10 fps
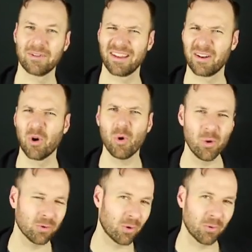It's like an
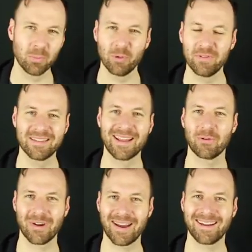old movie
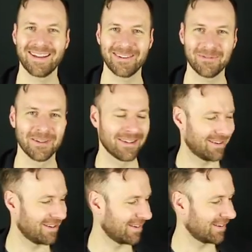soundtrack kind of
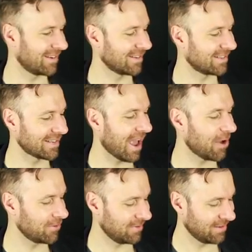
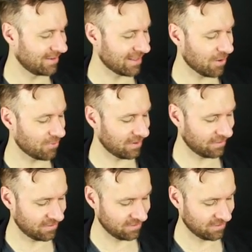sound that we
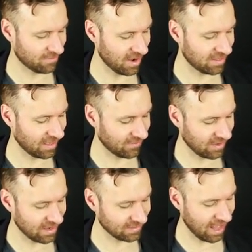might think of it
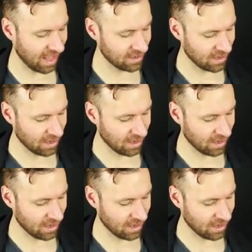as that.